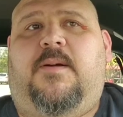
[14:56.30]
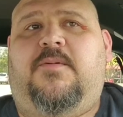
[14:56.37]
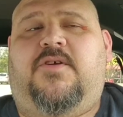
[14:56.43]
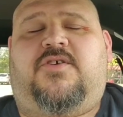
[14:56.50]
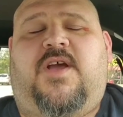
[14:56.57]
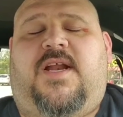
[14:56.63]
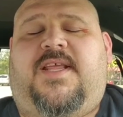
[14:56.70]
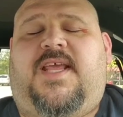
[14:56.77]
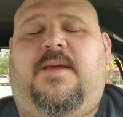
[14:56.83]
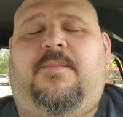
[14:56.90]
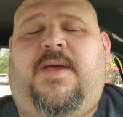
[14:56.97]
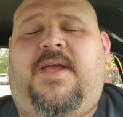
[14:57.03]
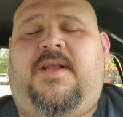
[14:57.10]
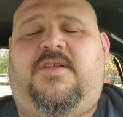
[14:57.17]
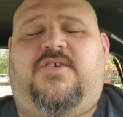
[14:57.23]
I'm just trying to keep
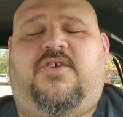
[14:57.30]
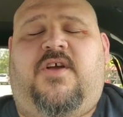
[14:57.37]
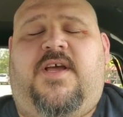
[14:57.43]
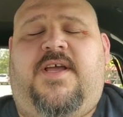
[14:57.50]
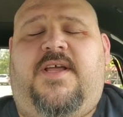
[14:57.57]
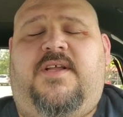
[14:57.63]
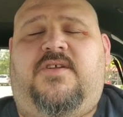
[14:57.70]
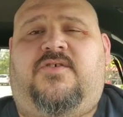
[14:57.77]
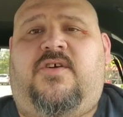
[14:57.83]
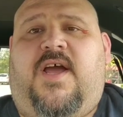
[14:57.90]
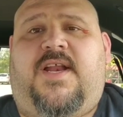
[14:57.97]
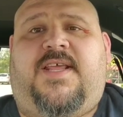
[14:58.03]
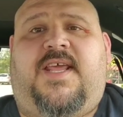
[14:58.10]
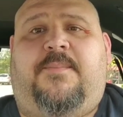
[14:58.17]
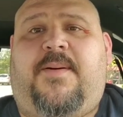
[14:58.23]
my eating straight,
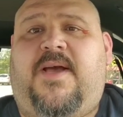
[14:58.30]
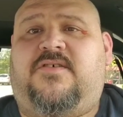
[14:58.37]
trying to keep